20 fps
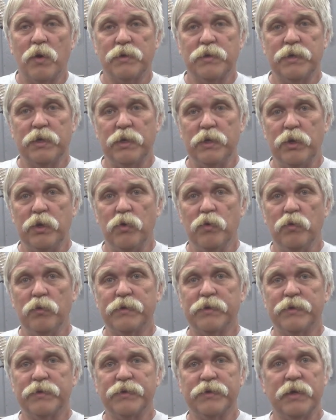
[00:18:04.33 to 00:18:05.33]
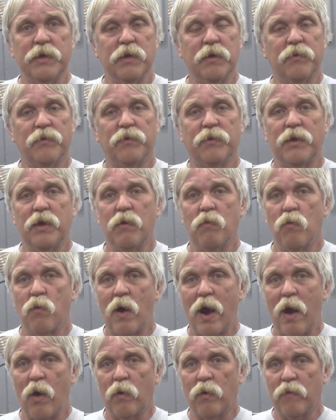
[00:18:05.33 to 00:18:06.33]
want to use a CNC
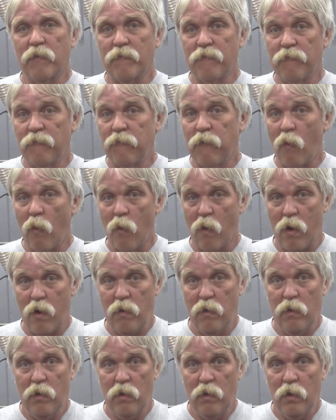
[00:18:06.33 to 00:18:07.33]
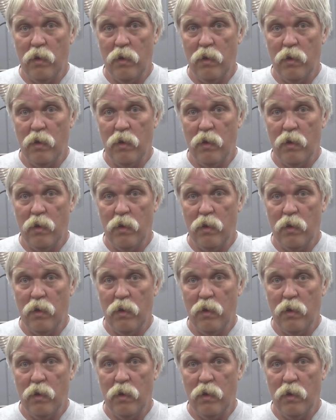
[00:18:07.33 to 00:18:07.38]
router for.